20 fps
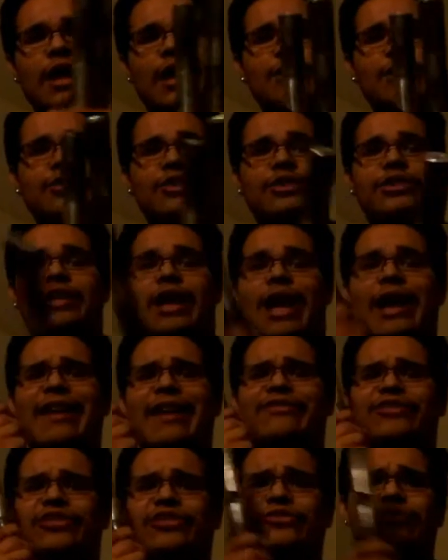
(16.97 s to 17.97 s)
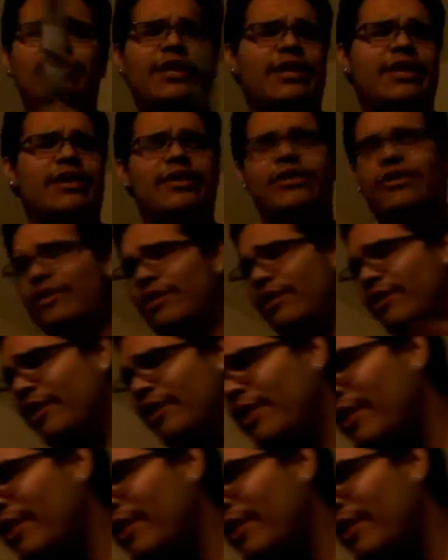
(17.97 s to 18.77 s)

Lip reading: As you can see, I have two right here.